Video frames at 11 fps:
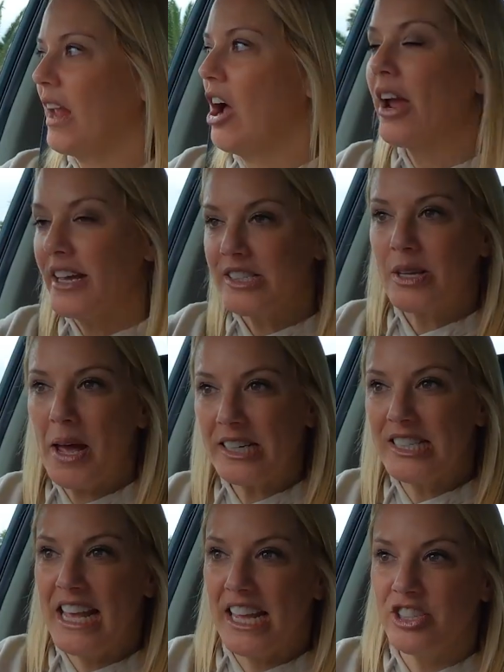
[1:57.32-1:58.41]
Okay, so back
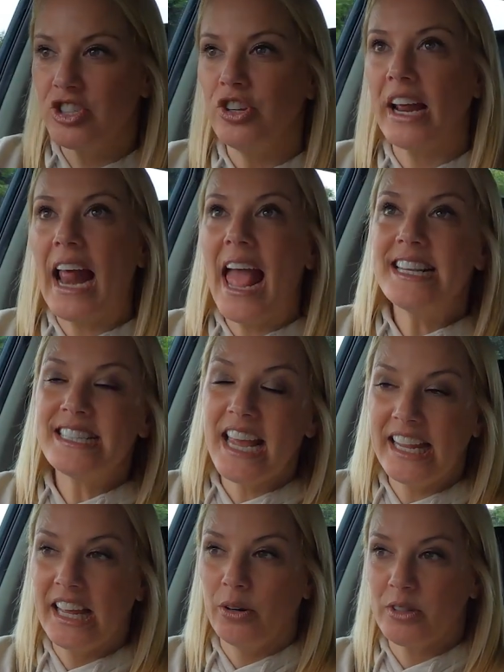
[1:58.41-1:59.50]
to the engine. You get
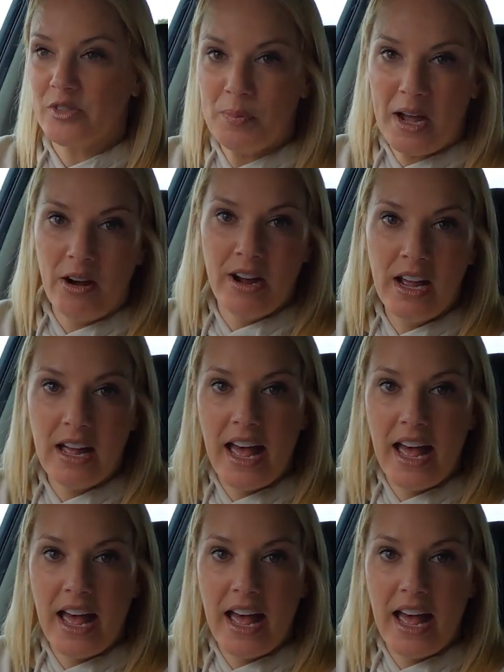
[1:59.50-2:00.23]
88 kilowatts of power